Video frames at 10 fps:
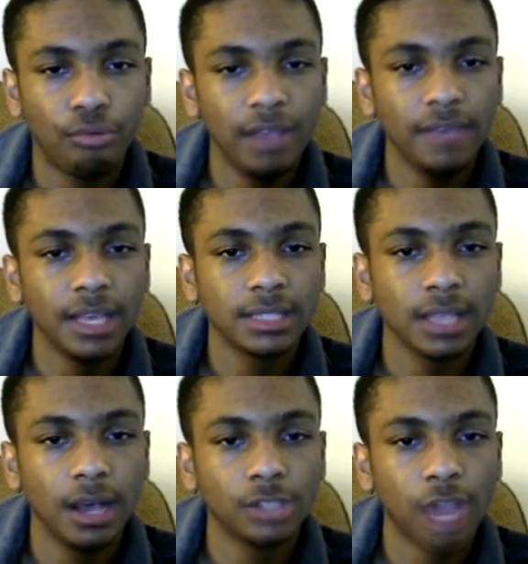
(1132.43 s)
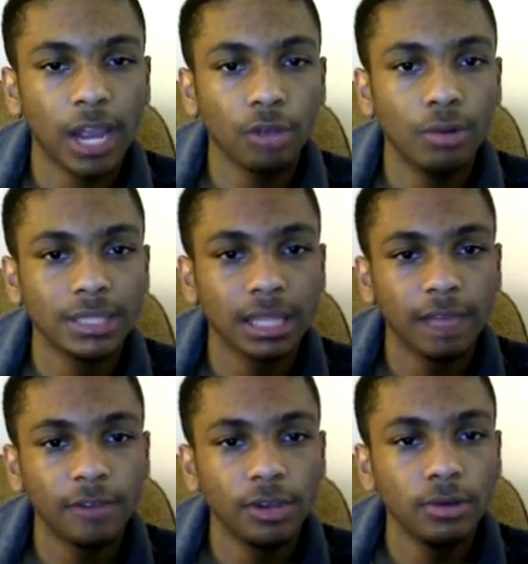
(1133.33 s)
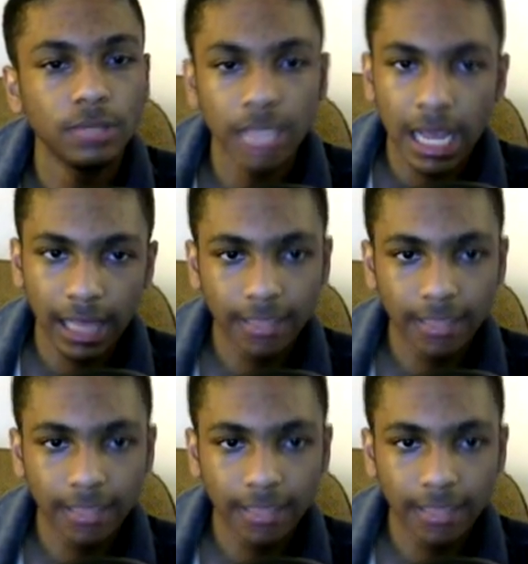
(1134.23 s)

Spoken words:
previous Dragon Quest XI news,